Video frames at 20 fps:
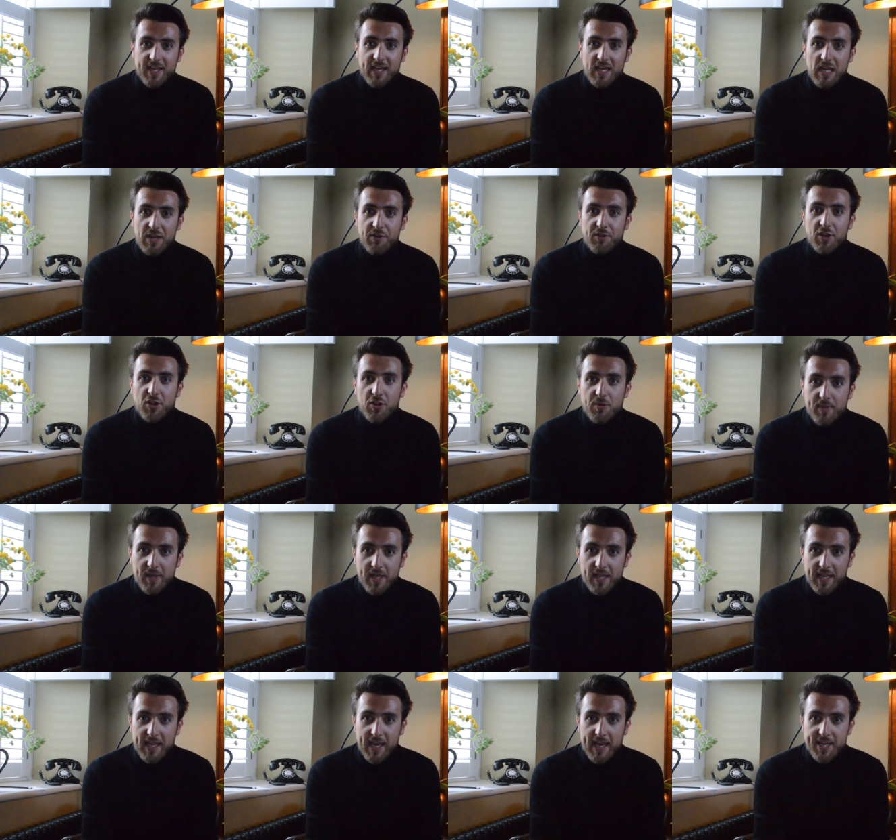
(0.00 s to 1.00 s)
clearer
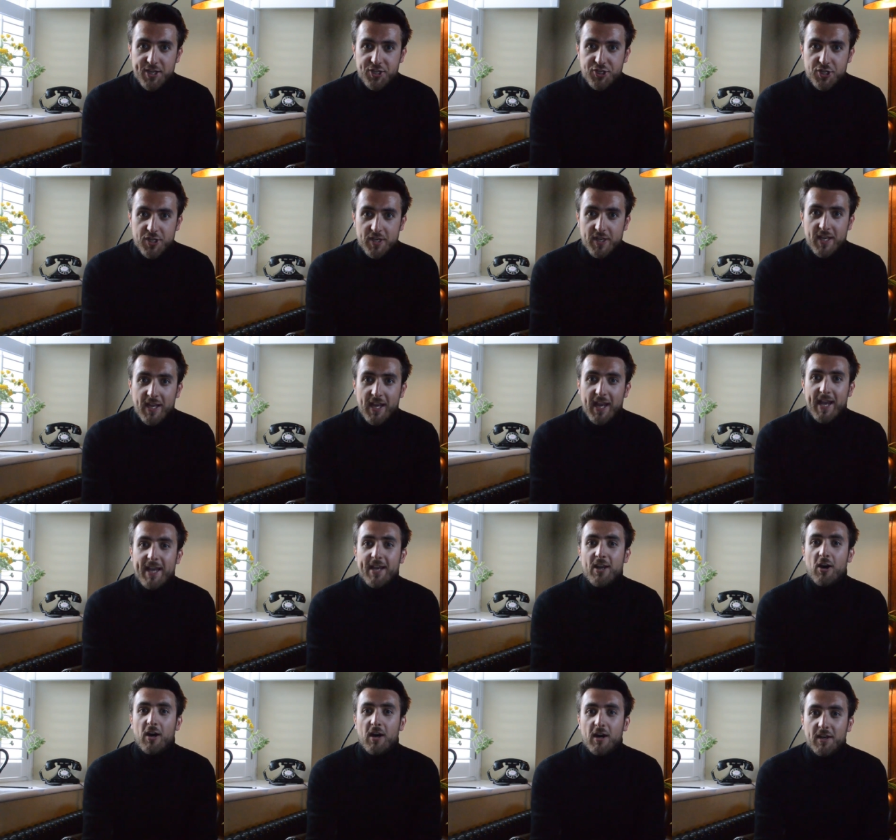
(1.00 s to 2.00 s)
communication,
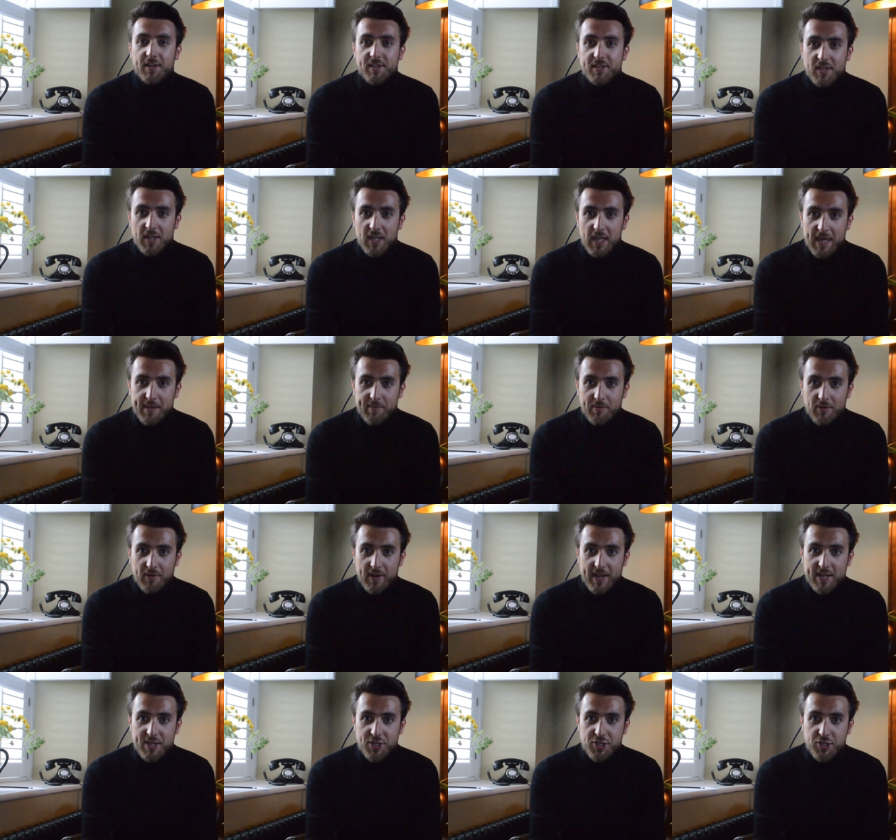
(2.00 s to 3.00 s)
enhanced
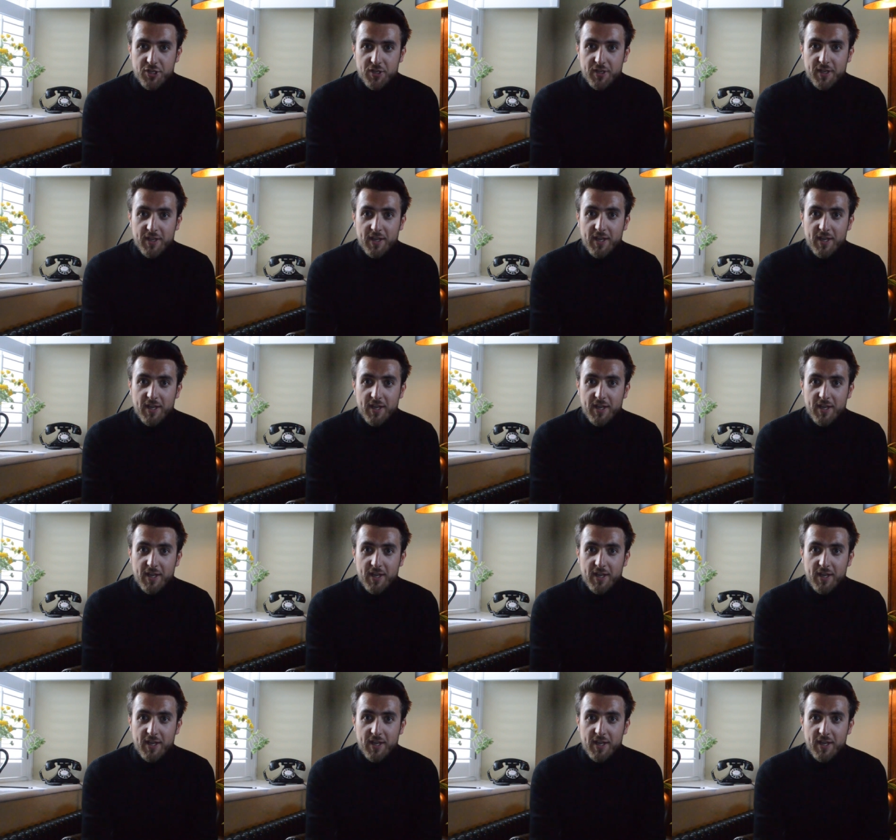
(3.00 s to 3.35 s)
collaboration,